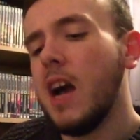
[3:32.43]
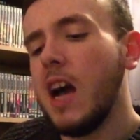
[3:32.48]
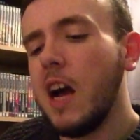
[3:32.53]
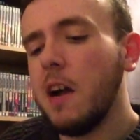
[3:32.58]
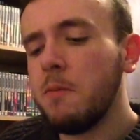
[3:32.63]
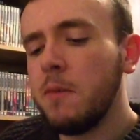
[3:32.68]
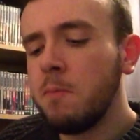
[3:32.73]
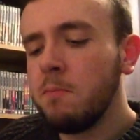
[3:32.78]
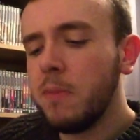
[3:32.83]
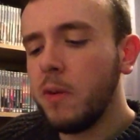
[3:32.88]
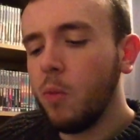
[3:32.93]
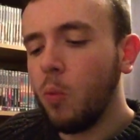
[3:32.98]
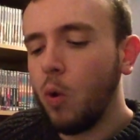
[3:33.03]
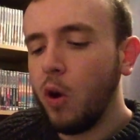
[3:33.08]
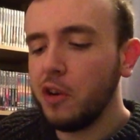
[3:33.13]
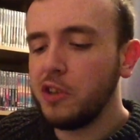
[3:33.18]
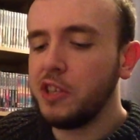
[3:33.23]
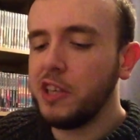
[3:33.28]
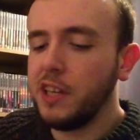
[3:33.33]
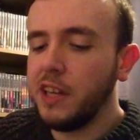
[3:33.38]
I remember
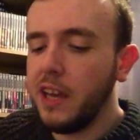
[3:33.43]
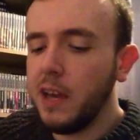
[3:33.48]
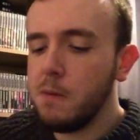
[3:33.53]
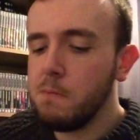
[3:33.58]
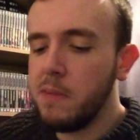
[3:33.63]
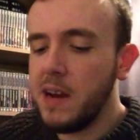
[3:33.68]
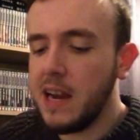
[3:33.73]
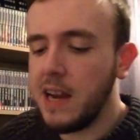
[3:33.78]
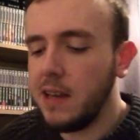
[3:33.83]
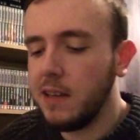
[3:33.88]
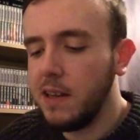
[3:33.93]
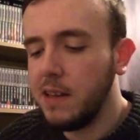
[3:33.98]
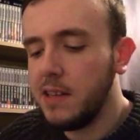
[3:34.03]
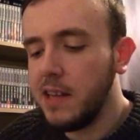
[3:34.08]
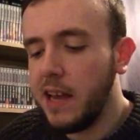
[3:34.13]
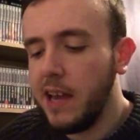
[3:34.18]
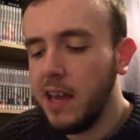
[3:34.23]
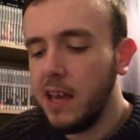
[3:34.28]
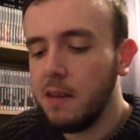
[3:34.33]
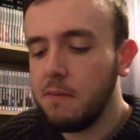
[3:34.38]
watching it back in the
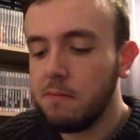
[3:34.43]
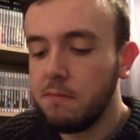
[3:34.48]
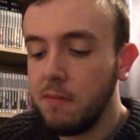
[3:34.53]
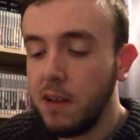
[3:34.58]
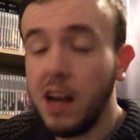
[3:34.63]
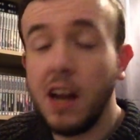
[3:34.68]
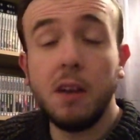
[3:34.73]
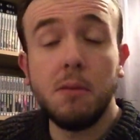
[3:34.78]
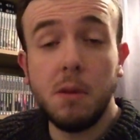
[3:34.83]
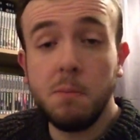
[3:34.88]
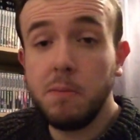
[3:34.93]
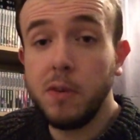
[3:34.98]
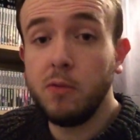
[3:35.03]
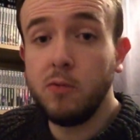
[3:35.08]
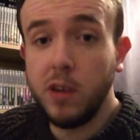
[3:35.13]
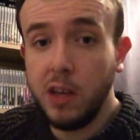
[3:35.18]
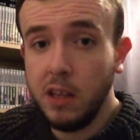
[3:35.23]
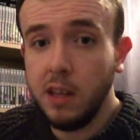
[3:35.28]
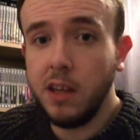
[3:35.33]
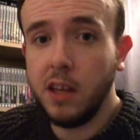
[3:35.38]
day. I remember
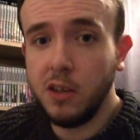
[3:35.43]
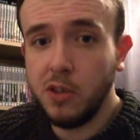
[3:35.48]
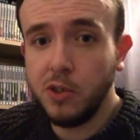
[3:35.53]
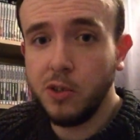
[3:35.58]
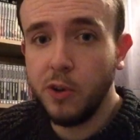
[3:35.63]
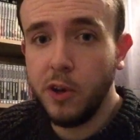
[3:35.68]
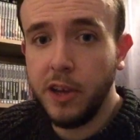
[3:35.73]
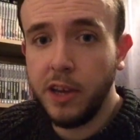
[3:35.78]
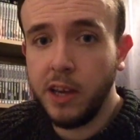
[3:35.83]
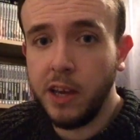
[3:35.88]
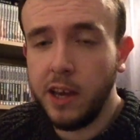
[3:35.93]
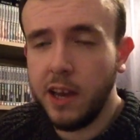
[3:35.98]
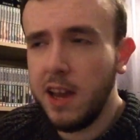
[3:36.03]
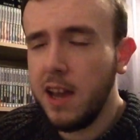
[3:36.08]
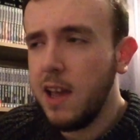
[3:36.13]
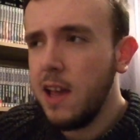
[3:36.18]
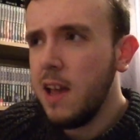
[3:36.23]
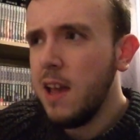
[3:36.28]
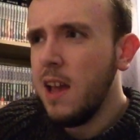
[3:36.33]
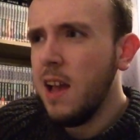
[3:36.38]
really enjoying it,
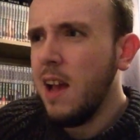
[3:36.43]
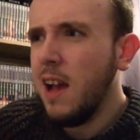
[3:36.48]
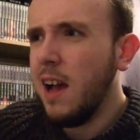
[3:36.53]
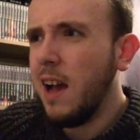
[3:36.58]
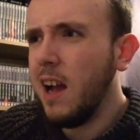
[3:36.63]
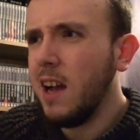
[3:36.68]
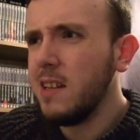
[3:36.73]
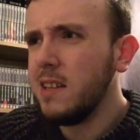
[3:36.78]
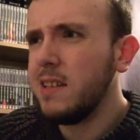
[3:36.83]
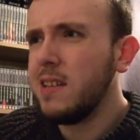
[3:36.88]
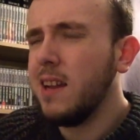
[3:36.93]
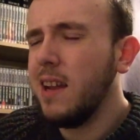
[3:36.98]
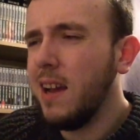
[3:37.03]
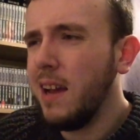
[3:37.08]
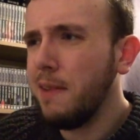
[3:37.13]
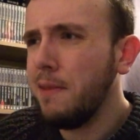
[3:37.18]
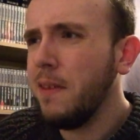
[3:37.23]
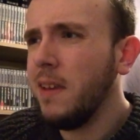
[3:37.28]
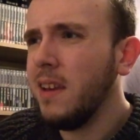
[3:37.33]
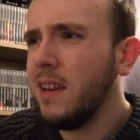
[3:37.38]
and I
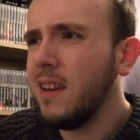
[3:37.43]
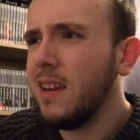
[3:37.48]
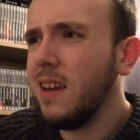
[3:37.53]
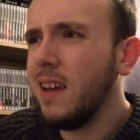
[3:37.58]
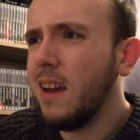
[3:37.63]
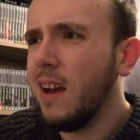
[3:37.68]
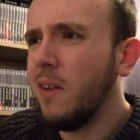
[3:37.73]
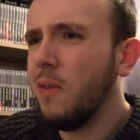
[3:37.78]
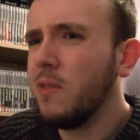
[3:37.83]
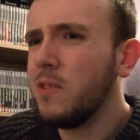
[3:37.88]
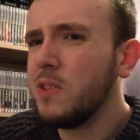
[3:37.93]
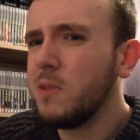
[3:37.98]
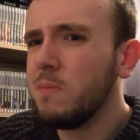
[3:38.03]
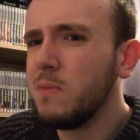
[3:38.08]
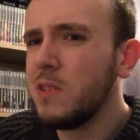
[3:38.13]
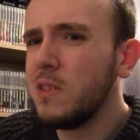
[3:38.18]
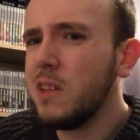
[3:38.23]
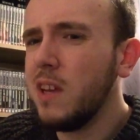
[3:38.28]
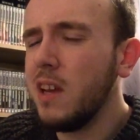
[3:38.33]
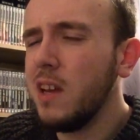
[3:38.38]
think at some
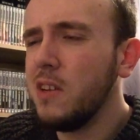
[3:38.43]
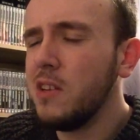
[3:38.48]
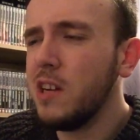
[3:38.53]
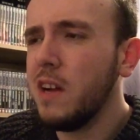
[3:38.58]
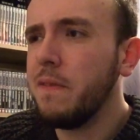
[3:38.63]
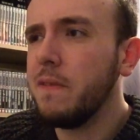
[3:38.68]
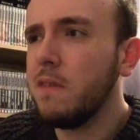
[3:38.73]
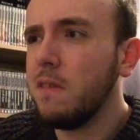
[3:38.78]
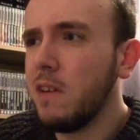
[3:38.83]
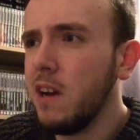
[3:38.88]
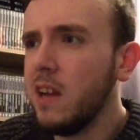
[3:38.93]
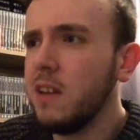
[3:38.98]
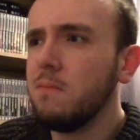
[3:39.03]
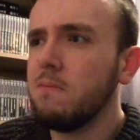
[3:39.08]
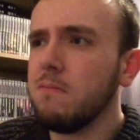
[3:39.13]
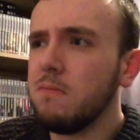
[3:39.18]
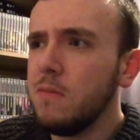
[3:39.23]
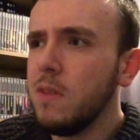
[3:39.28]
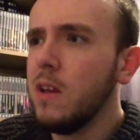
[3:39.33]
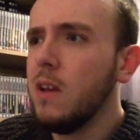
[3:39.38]
stage after I
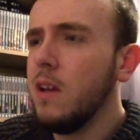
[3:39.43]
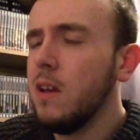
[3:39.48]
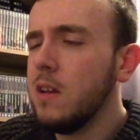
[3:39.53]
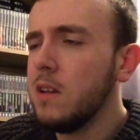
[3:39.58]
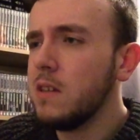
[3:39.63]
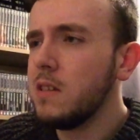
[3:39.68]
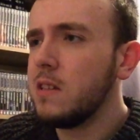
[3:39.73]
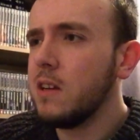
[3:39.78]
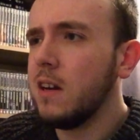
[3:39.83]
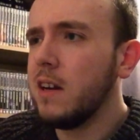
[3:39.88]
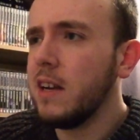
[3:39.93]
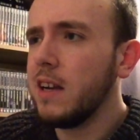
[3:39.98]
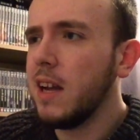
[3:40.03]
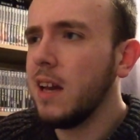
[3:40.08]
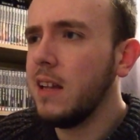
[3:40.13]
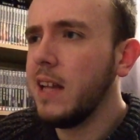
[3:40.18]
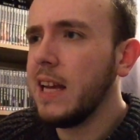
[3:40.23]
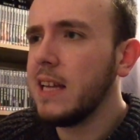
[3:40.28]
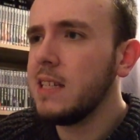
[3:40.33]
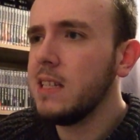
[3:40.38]
started
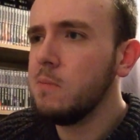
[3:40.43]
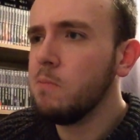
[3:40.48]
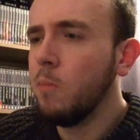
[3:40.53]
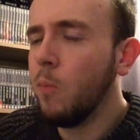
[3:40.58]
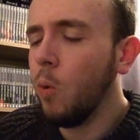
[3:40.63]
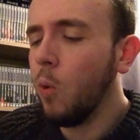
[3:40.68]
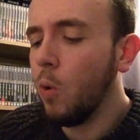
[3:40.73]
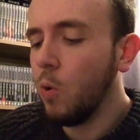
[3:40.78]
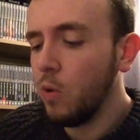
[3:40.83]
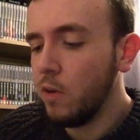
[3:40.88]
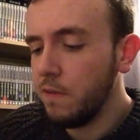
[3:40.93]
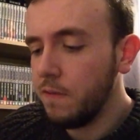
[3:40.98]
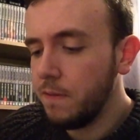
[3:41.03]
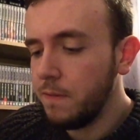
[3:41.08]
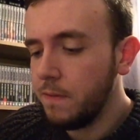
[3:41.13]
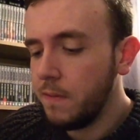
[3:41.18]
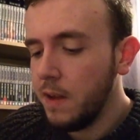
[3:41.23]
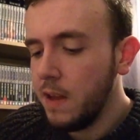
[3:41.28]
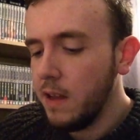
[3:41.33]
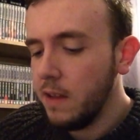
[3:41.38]
collecting more
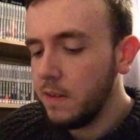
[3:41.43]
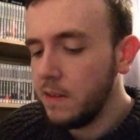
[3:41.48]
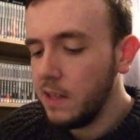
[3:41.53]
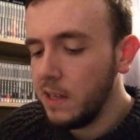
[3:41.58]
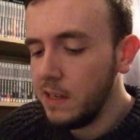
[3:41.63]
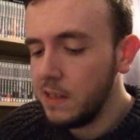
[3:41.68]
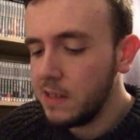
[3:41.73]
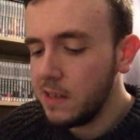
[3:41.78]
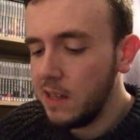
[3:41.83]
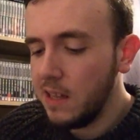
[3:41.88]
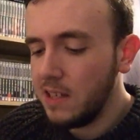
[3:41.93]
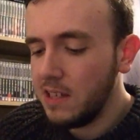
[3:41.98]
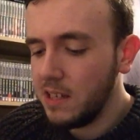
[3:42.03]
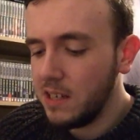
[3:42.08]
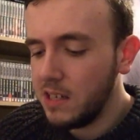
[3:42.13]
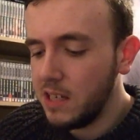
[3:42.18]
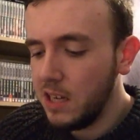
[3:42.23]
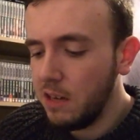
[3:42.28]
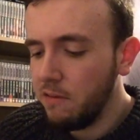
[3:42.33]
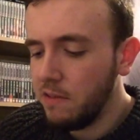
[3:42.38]
of these
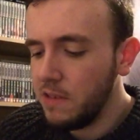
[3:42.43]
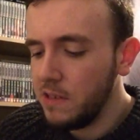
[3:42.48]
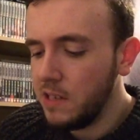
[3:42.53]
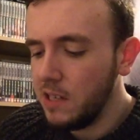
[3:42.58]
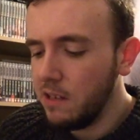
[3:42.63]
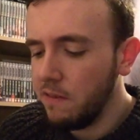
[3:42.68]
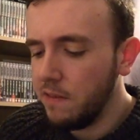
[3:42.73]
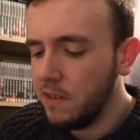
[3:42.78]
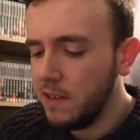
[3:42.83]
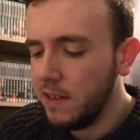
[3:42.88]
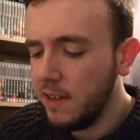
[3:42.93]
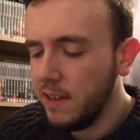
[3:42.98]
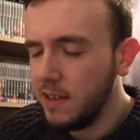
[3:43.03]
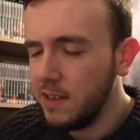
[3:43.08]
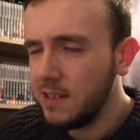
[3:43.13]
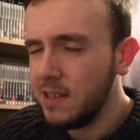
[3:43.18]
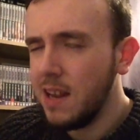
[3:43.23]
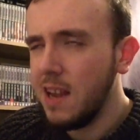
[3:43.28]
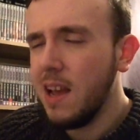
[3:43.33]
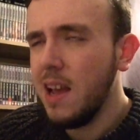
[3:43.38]
Classic Series
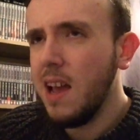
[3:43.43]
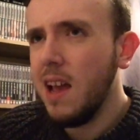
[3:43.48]
DVDs,